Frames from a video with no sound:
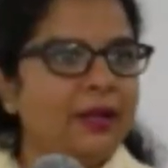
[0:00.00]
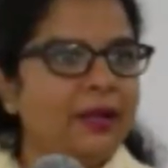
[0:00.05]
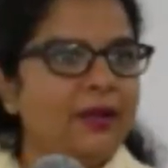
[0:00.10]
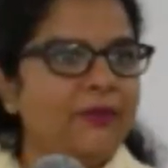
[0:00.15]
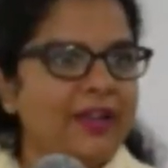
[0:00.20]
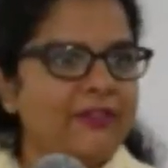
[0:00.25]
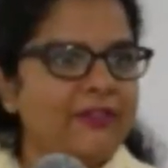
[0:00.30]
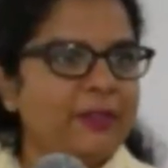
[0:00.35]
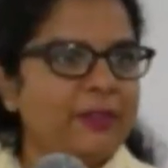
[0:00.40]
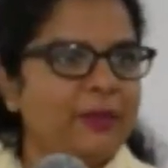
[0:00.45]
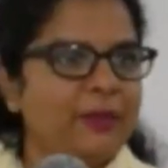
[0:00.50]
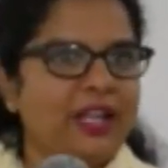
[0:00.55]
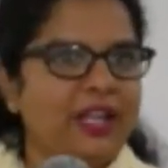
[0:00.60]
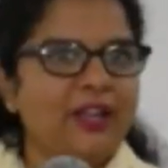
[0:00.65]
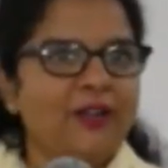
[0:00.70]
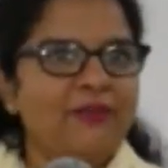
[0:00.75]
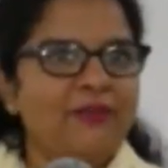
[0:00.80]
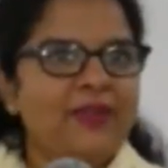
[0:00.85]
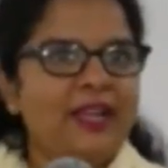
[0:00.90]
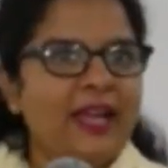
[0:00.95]
we have
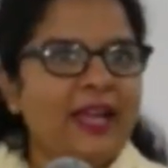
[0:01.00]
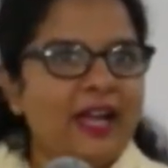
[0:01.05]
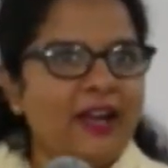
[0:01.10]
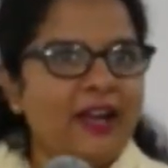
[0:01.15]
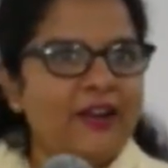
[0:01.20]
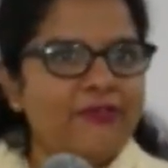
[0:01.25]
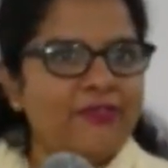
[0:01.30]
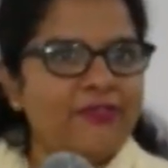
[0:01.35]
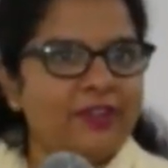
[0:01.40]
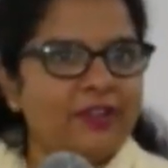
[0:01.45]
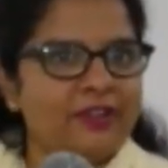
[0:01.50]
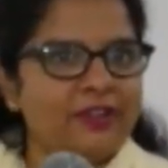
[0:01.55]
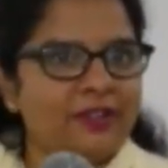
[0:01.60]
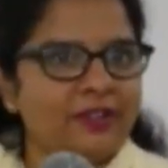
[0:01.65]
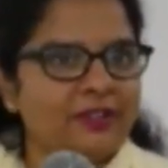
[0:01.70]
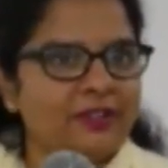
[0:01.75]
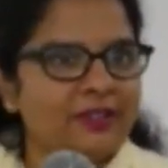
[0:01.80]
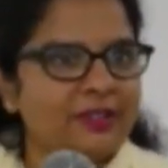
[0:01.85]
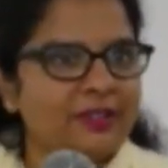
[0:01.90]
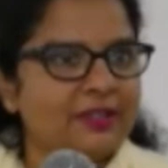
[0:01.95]
spring, we have
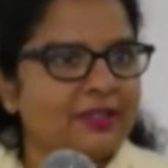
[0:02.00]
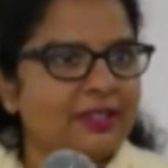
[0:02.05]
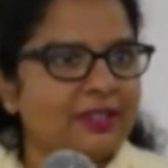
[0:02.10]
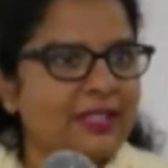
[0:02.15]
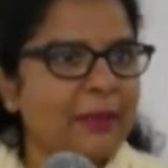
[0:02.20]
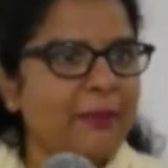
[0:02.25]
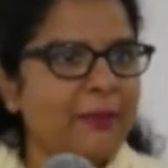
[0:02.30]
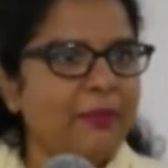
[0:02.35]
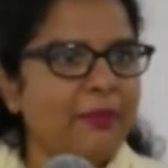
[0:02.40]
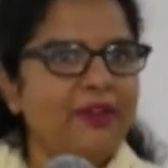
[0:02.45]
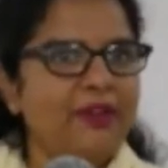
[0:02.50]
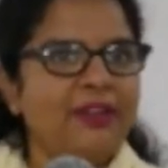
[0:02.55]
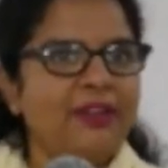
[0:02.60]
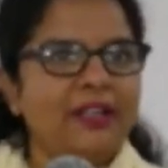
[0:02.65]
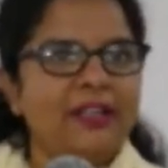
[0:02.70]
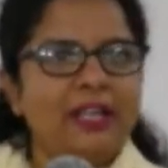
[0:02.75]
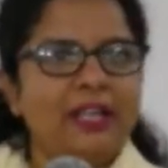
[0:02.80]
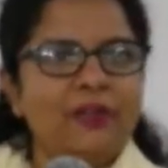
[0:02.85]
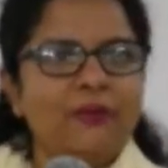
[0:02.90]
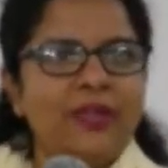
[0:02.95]
uh, summer,
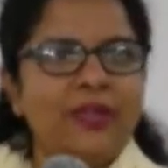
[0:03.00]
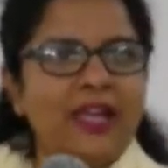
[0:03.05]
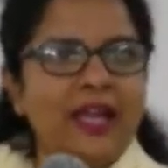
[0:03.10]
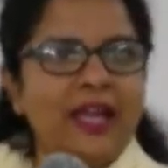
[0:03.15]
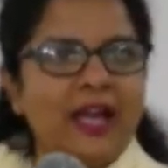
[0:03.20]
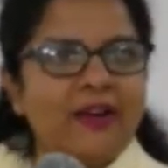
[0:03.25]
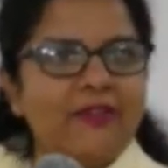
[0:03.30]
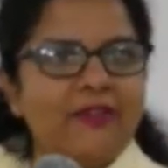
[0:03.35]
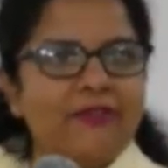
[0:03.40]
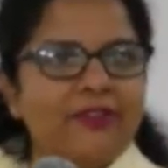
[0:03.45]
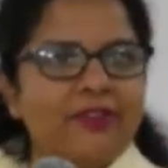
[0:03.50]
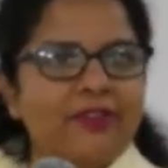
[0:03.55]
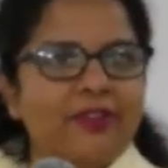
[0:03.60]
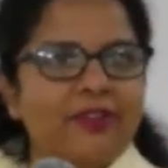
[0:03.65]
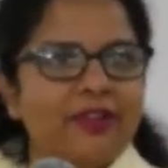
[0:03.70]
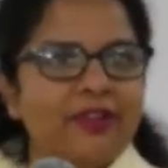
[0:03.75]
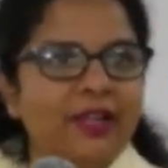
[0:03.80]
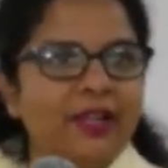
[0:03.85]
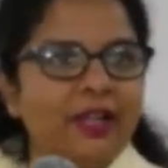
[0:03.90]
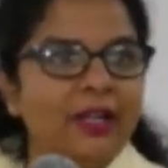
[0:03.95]
and then we have
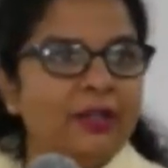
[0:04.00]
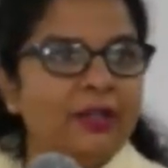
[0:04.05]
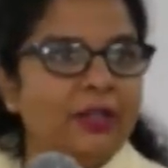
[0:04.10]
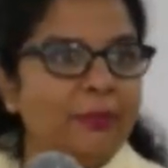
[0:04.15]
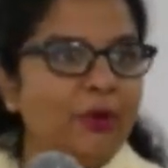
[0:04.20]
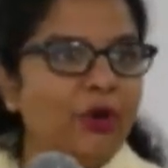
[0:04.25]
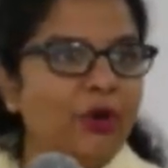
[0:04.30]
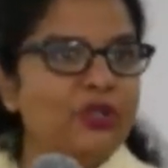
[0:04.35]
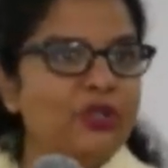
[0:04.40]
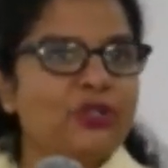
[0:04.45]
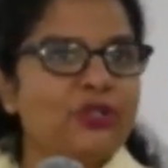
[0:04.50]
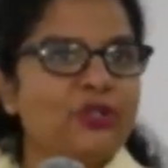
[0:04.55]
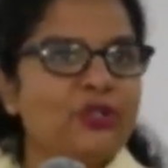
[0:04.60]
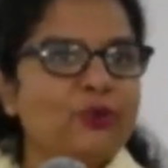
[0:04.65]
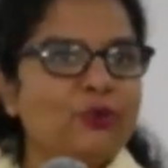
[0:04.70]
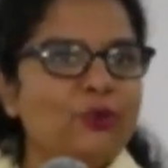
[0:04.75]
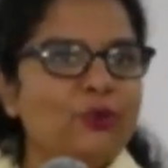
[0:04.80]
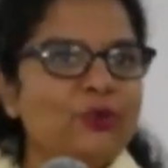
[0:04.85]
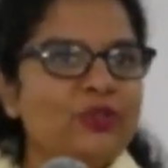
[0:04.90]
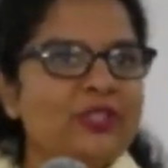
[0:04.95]
uh, the
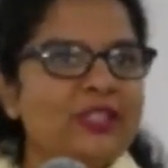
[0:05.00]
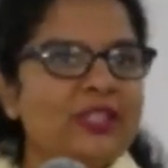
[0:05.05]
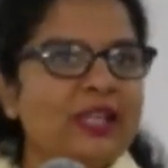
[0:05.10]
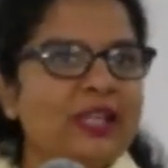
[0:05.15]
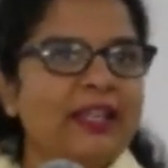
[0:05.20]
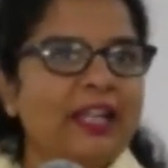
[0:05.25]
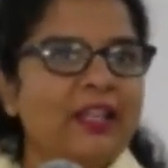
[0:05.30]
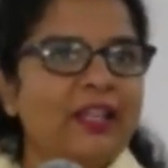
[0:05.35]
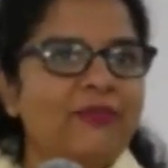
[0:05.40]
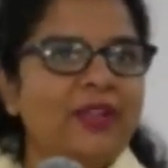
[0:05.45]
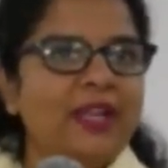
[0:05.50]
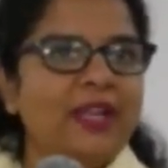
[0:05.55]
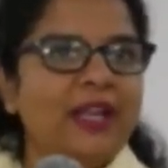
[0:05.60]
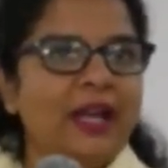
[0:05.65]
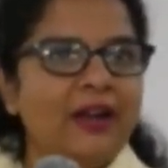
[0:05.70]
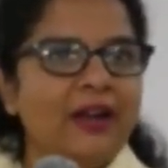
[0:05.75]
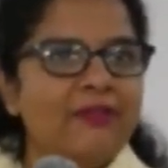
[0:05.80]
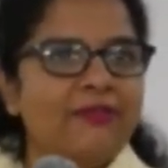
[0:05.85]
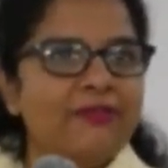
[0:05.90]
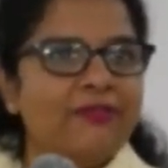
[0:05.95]
monsoons, and then we
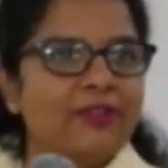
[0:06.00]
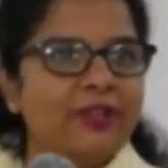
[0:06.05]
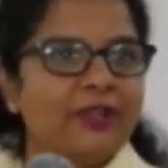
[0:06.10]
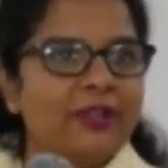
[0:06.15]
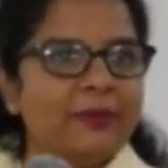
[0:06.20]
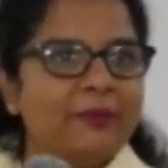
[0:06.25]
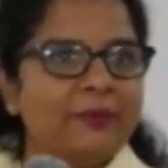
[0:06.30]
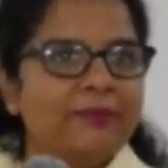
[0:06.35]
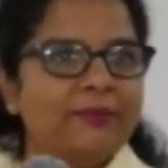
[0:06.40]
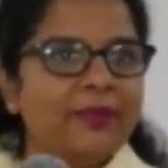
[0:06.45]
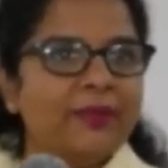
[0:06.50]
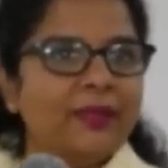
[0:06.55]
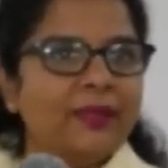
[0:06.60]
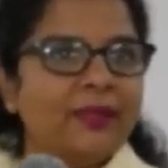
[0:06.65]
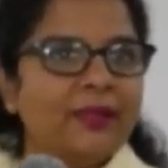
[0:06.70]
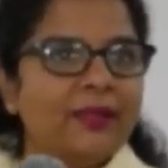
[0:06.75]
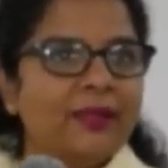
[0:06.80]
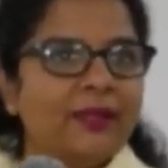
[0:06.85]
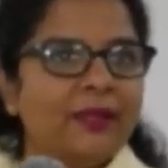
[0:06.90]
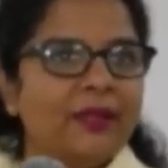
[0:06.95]
have um,
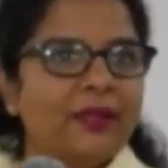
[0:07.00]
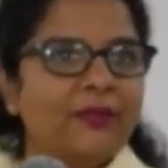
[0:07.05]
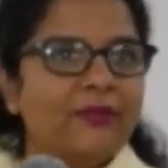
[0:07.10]
uh,